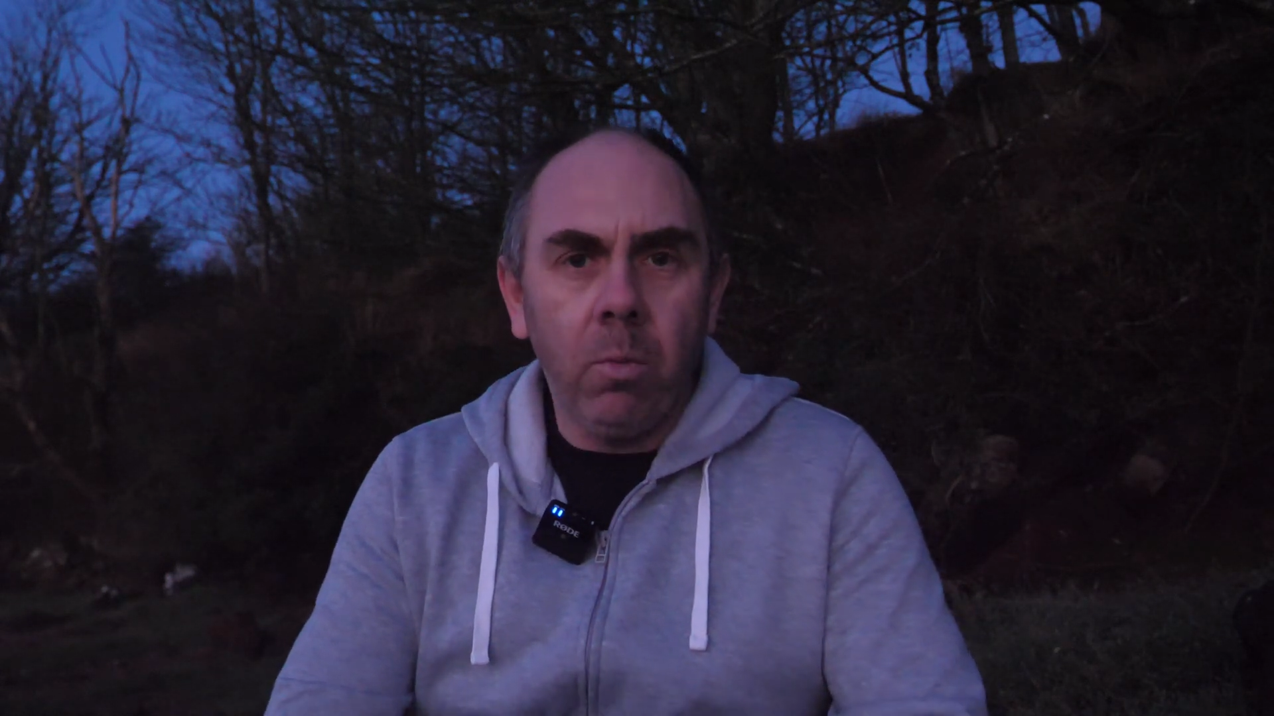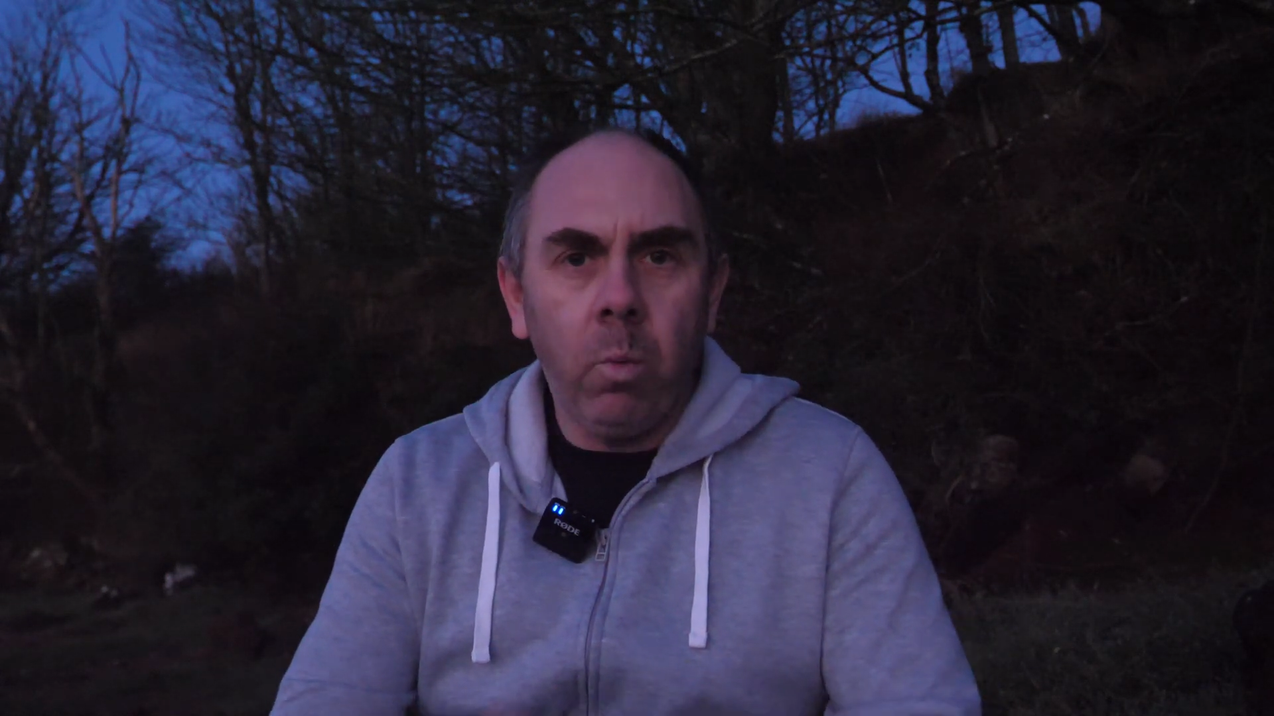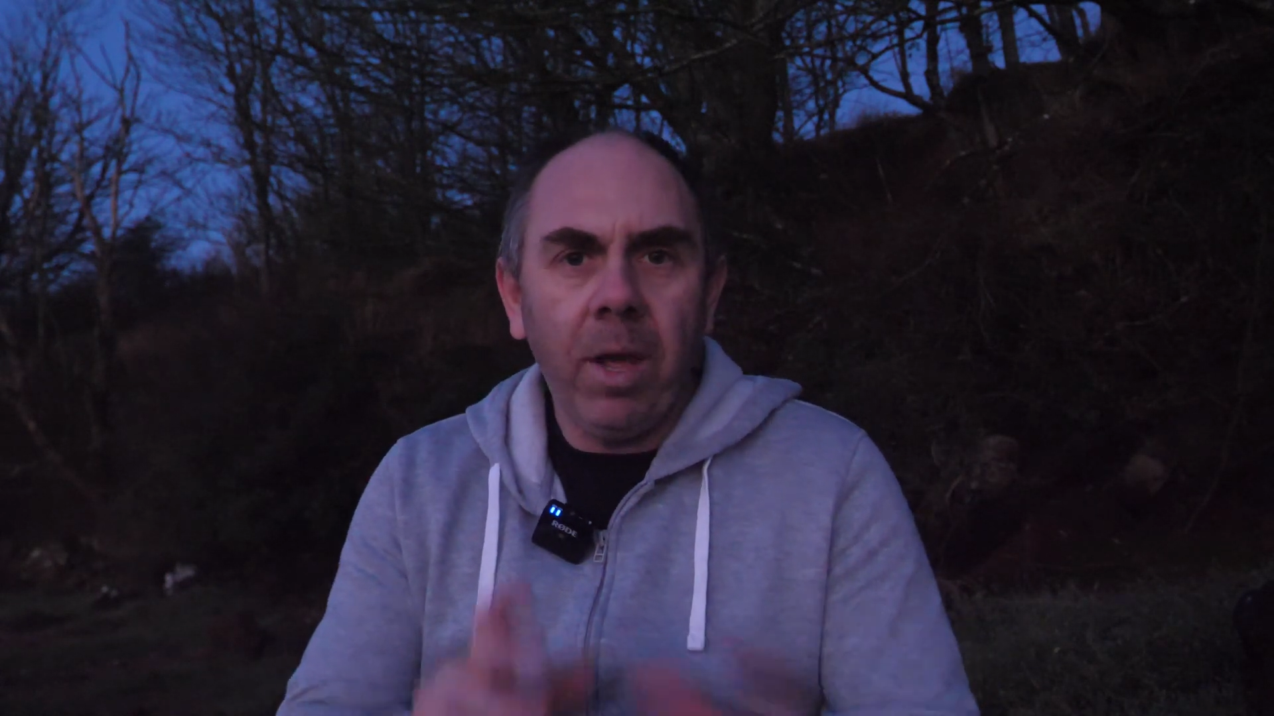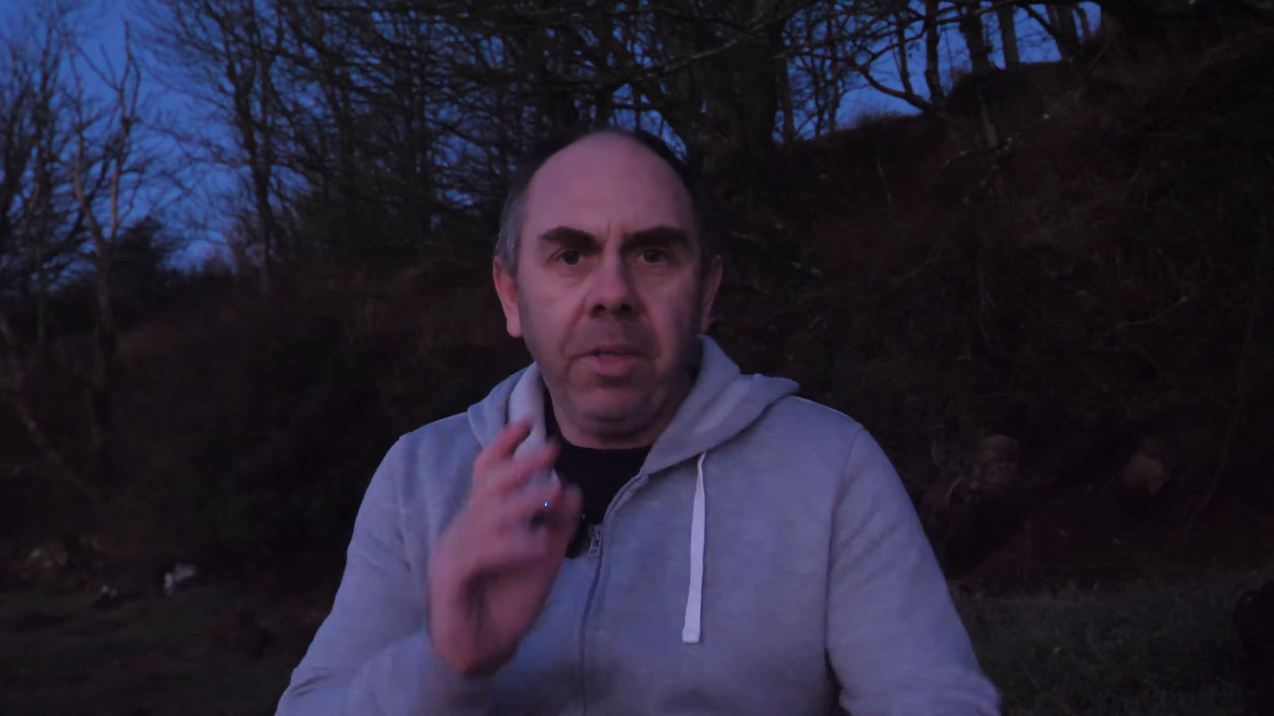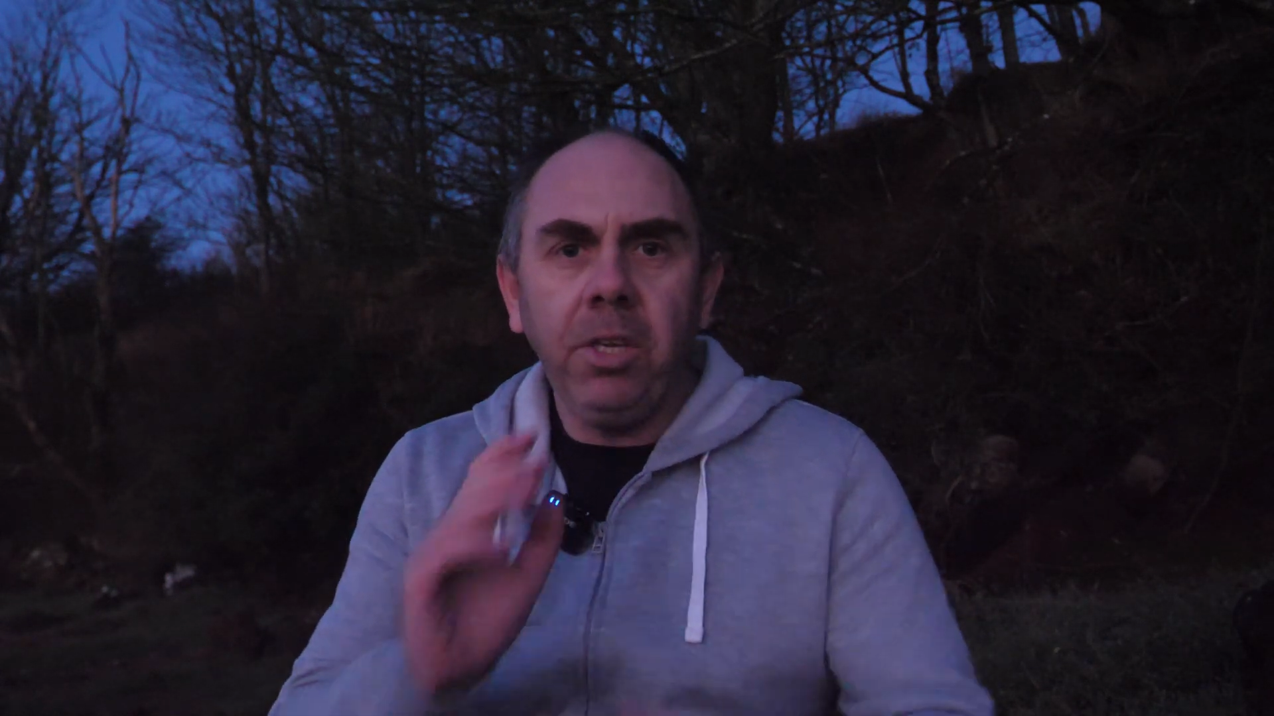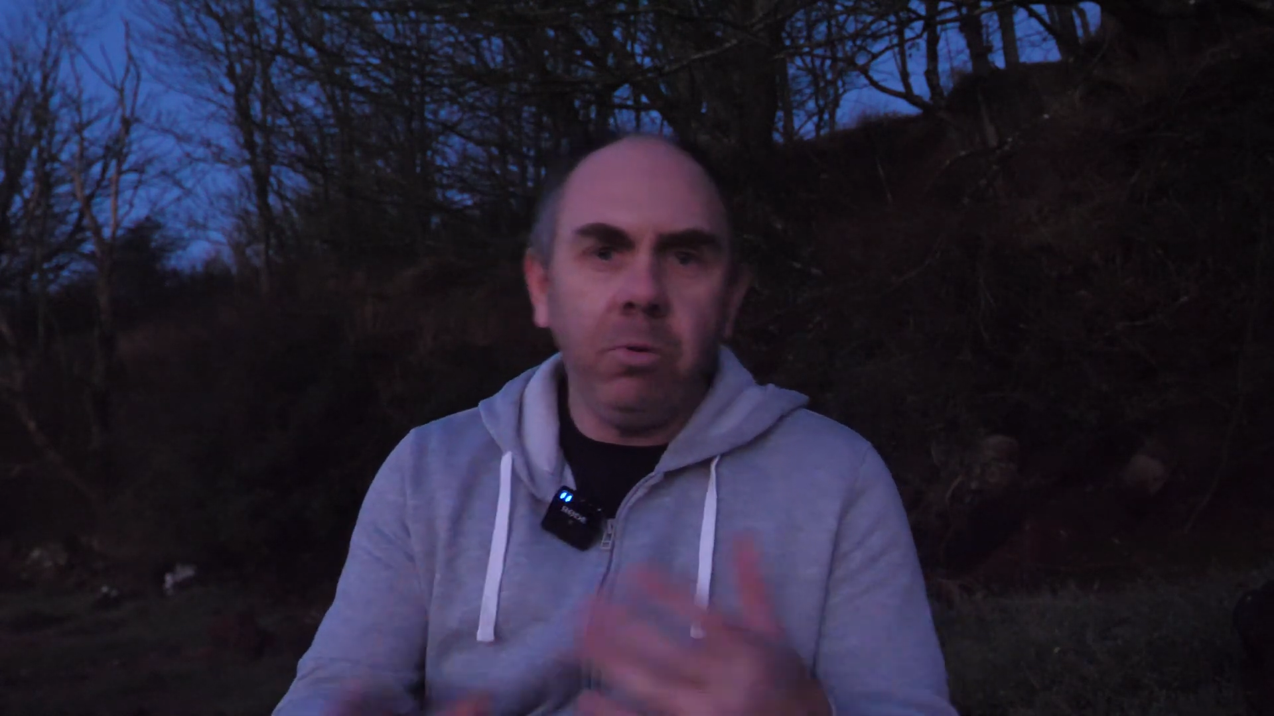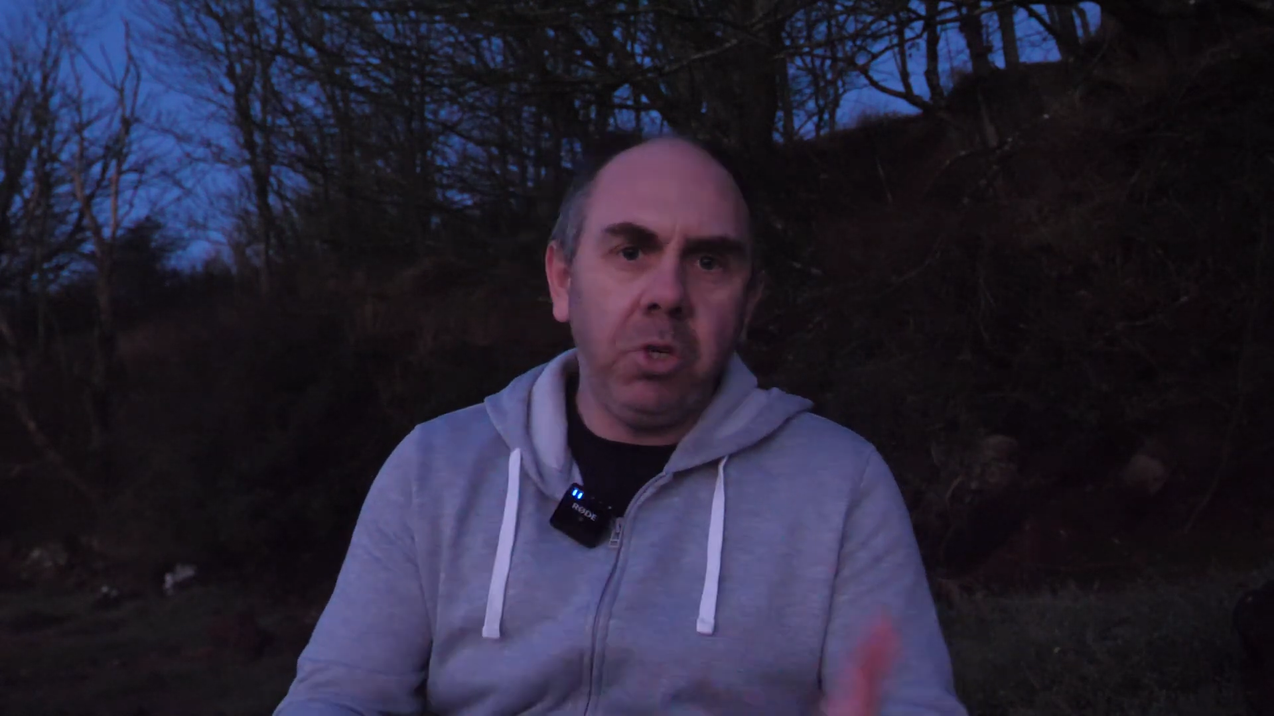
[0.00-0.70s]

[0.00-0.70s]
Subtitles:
Whether you